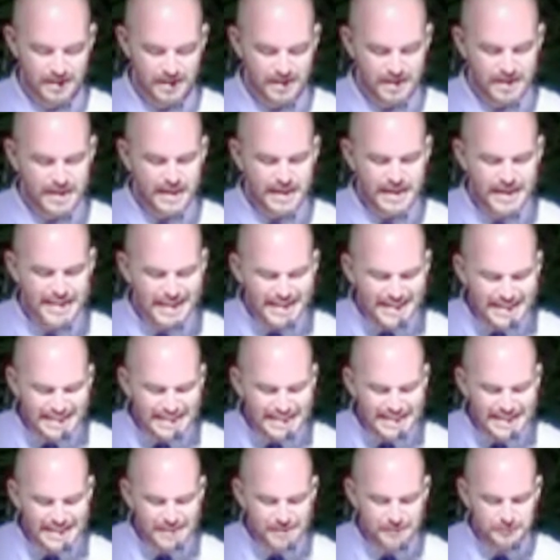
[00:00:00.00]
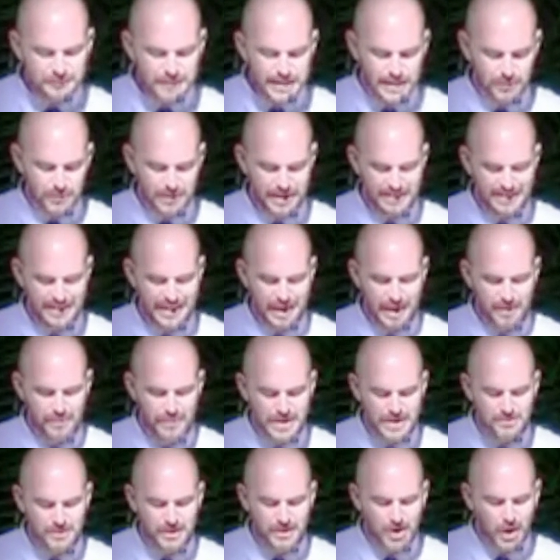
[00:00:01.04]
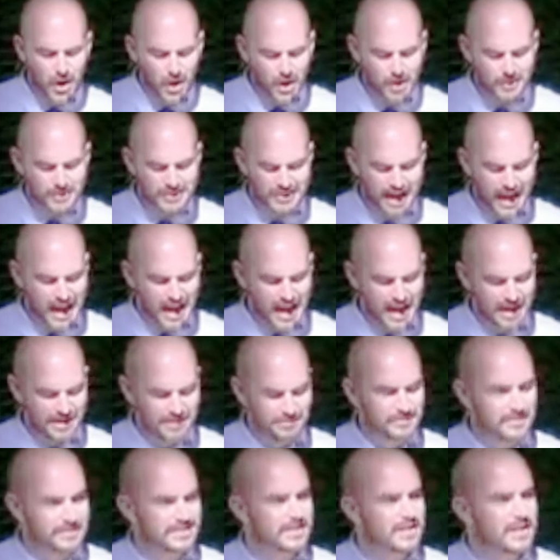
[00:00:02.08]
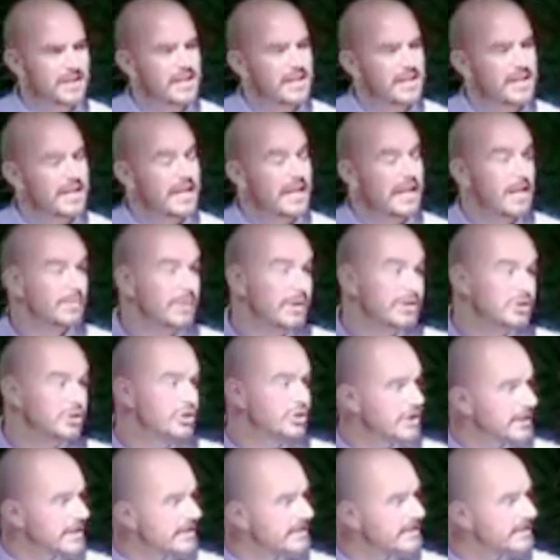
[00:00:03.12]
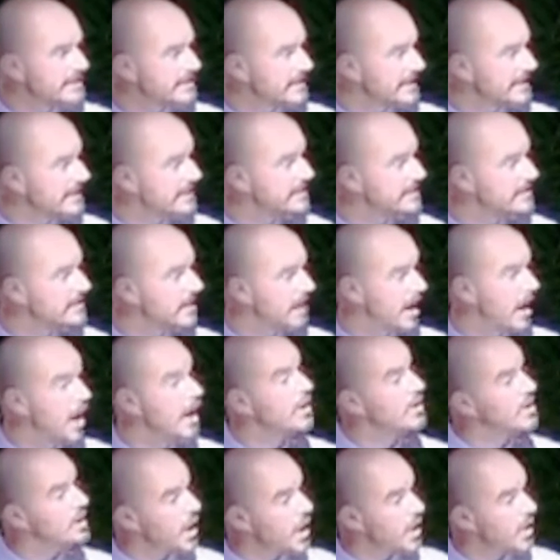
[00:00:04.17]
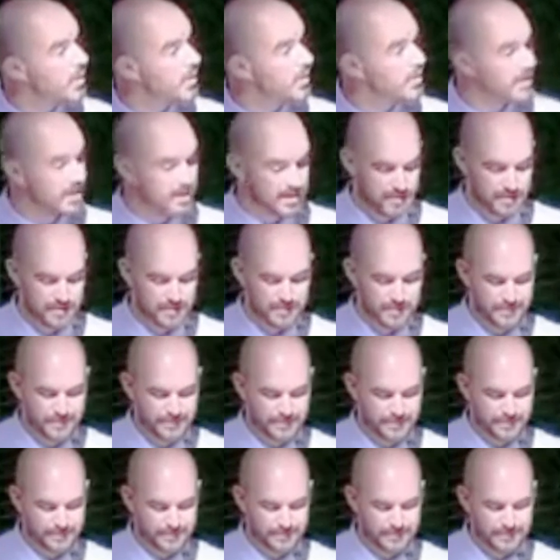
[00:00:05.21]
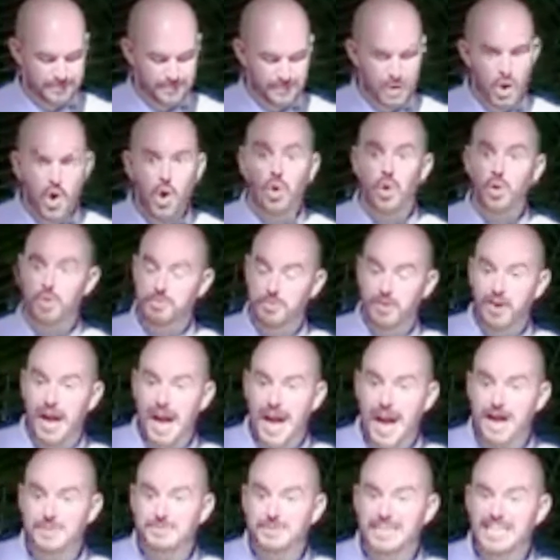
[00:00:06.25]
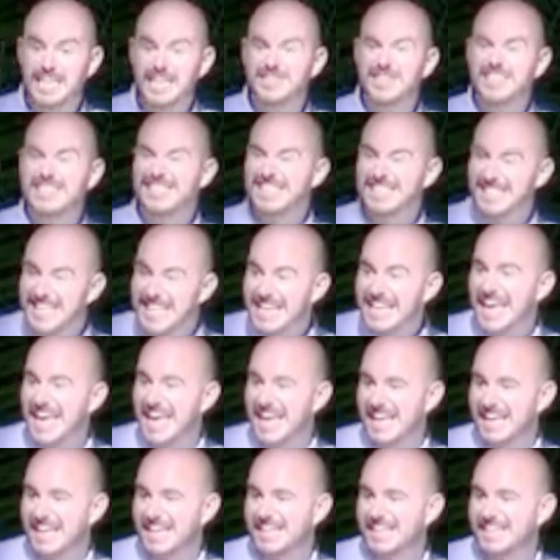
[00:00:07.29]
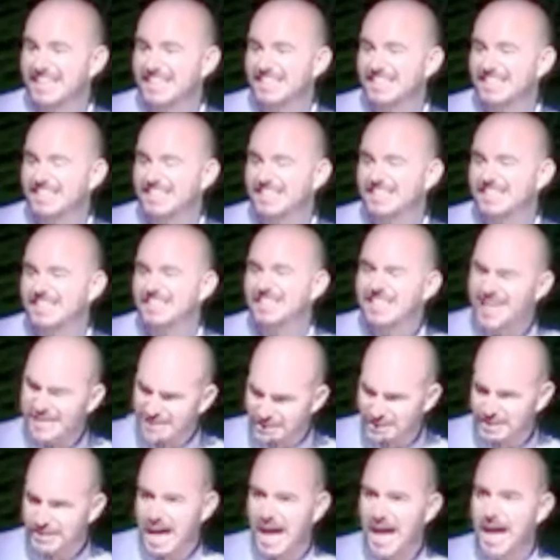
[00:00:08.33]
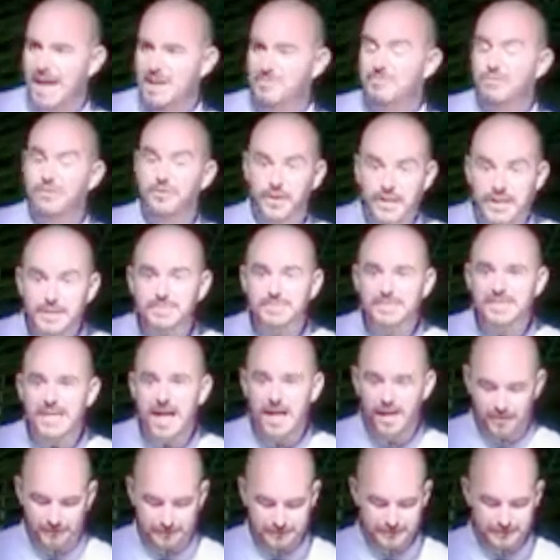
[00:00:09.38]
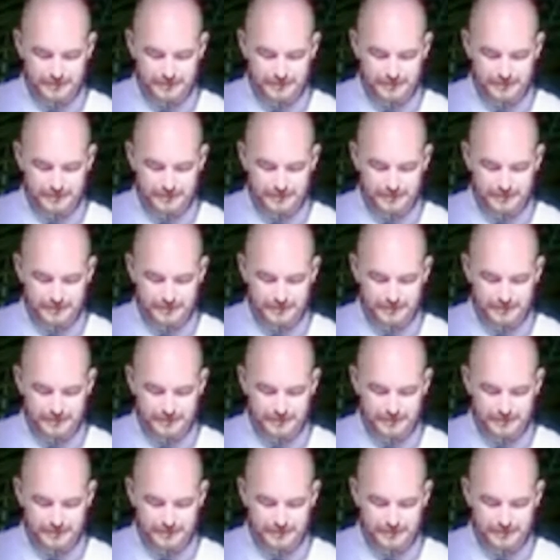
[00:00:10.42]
It isn't as frequent that we recall times in which Jesus is alone, or perhaps even seeking such time for himself.